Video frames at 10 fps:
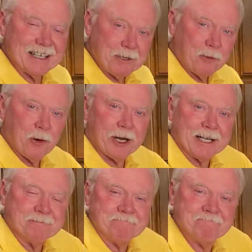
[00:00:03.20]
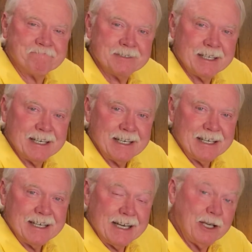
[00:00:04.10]
Good morning.
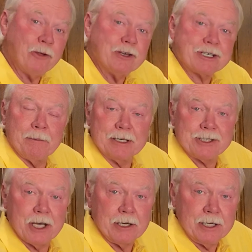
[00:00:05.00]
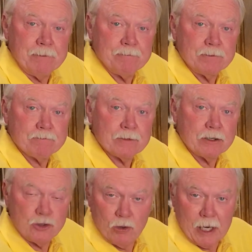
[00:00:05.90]
You know, this coming Sunday,
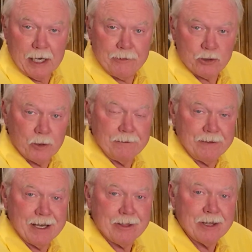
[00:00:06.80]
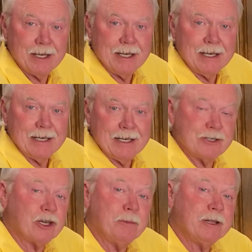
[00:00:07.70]
July the 25th,
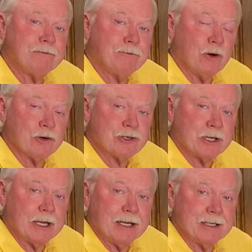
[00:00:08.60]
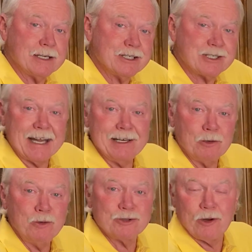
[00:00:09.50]
is going to be the first in St.
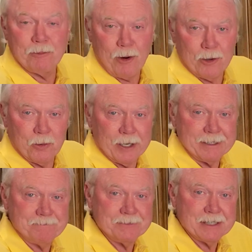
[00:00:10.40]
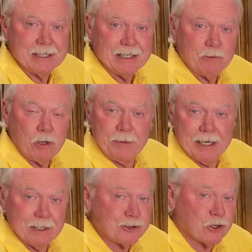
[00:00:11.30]
Luke's on Broadway. We
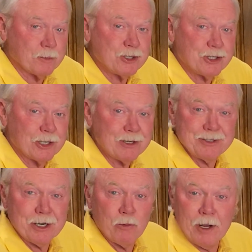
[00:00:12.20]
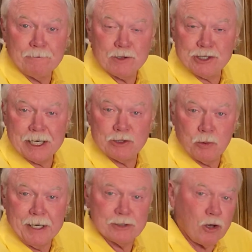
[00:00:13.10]
begin our sermon series that will run for 6
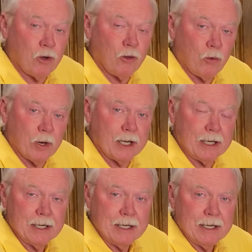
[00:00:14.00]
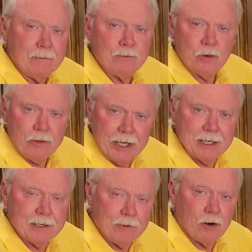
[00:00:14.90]
weeks all the way through the
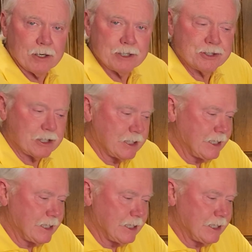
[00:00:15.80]
end of August.